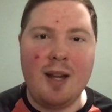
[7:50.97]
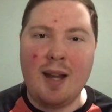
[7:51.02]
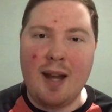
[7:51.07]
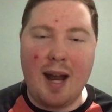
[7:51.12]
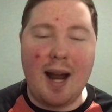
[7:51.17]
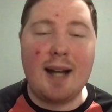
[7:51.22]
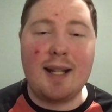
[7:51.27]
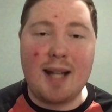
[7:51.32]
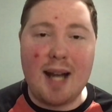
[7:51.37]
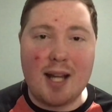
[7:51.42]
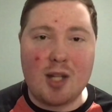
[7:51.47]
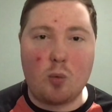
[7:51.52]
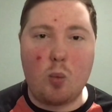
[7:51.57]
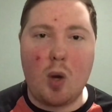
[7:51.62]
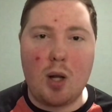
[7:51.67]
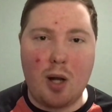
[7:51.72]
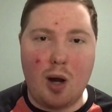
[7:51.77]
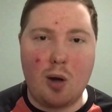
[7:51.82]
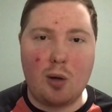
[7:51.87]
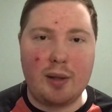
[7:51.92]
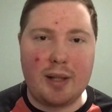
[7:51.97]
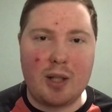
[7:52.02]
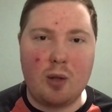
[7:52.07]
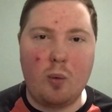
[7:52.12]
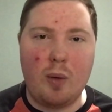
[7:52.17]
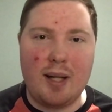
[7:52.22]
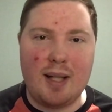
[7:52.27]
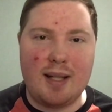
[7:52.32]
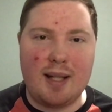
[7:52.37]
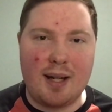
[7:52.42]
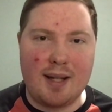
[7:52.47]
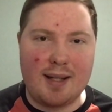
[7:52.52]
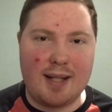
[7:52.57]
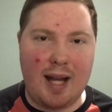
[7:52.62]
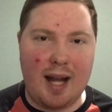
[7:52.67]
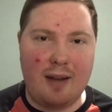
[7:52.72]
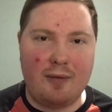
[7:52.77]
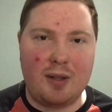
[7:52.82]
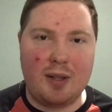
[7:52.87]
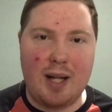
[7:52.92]
And yes, while Harley Quinn does
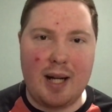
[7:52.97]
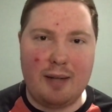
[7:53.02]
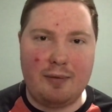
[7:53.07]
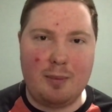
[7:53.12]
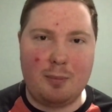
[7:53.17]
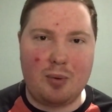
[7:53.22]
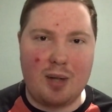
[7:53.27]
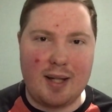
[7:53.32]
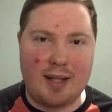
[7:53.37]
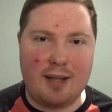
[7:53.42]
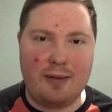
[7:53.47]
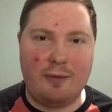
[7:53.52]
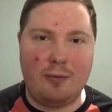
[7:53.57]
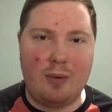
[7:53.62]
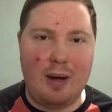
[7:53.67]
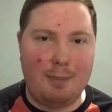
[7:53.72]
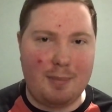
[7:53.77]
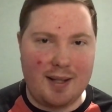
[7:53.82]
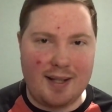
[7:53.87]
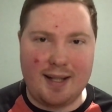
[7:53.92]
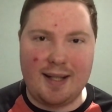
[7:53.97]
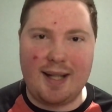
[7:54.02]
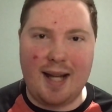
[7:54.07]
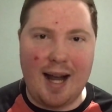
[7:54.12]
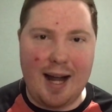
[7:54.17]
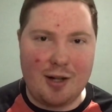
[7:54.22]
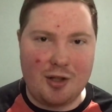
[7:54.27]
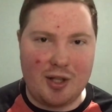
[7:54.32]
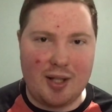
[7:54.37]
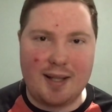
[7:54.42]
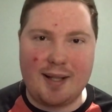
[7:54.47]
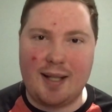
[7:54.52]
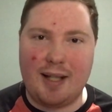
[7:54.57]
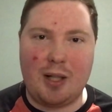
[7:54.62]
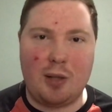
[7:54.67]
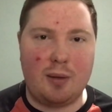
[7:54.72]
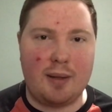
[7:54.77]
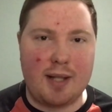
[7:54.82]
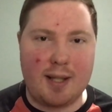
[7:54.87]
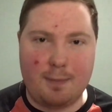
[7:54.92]
have a lot of impressive weapons and gadgets, like
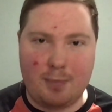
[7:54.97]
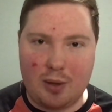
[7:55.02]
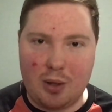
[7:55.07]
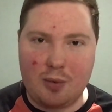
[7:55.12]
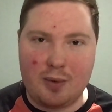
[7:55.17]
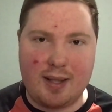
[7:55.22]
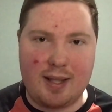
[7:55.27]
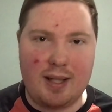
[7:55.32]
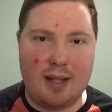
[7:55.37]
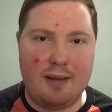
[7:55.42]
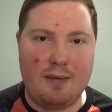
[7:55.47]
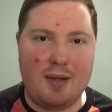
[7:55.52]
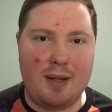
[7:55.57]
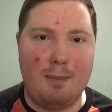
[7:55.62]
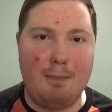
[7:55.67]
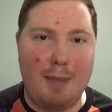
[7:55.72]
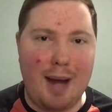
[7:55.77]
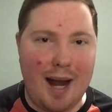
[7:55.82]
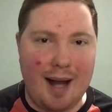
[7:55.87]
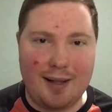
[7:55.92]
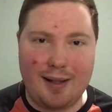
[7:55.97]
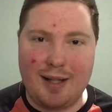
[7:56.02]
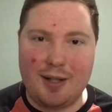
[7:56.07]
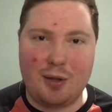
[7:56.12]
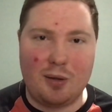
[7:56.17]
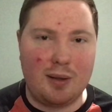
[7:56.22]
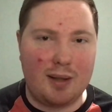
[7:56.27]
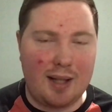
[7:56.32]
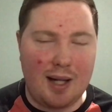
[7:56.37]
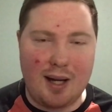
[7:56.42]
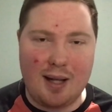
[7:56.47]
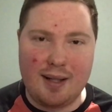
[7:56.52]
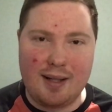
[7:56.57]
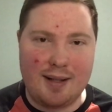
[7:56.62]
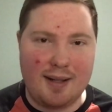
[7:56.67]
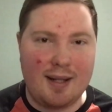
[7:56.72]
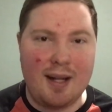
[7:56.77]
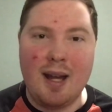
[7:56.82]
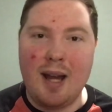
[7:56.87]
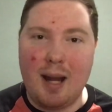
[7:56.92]
her explosives, a mallet, her
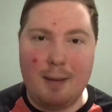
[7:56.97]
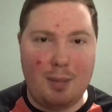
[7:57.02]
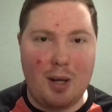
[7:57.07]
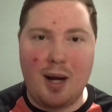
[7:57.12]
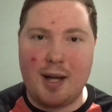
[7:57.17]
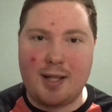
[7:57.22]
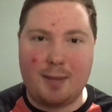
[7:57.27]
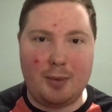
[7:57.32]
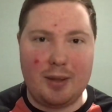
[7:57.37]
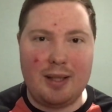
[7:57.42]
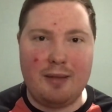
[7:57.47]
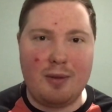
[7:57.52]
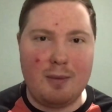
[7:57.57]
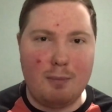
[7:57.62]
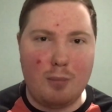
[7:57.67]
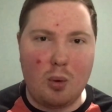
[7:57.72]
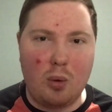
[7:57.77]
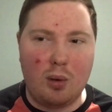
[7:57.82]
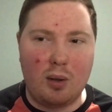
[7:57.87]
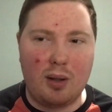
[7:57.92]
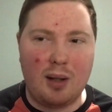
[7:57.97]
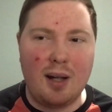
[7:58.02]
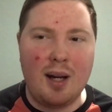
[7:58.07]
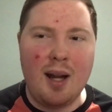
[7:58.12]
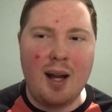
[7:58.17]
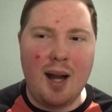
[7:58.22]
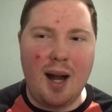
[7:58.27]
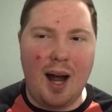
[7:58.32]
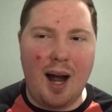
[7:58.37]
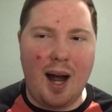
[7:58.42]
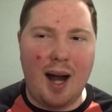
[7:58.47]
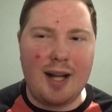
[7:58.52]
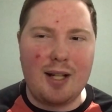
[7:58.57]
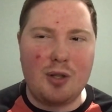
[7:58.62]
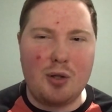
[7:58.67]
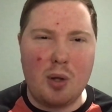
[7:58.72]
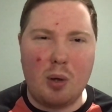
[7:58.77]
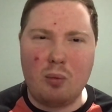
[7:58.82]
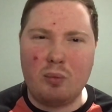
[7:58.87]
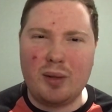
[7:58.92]
guns, and possibly even more, I
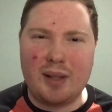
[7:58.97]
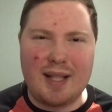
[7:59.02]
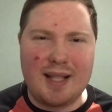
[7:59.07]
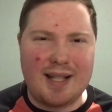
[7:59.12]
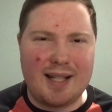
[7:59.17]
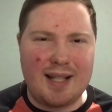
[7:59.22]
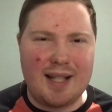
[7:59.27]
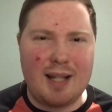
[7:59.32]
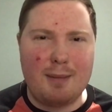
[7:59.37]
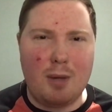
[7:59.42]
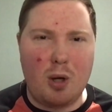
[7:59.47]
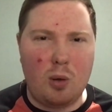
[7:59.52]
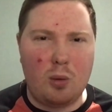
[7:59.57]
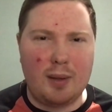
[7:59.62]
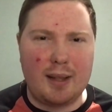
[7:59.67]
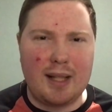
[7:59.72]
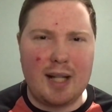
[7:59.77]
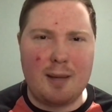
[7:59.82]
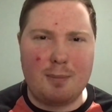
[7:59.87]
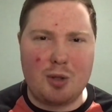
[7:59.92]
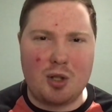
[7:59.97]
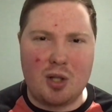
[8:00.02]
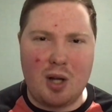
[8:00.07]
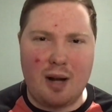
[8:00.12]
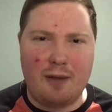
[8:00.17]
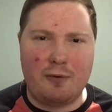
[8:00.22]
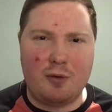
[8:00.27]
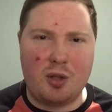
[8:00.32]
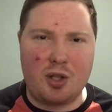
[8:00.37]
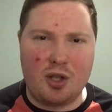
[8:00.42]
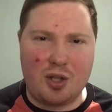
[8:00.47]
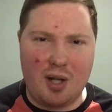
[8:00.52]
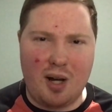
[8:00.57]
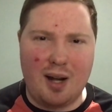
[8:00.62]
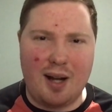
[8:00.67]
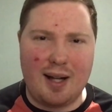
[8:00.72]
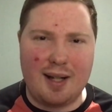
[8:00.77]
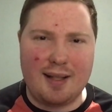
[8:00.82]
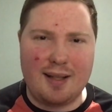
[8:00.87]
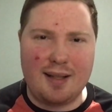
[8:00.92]
don't really see them holding up shot for
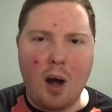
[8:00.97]
shot.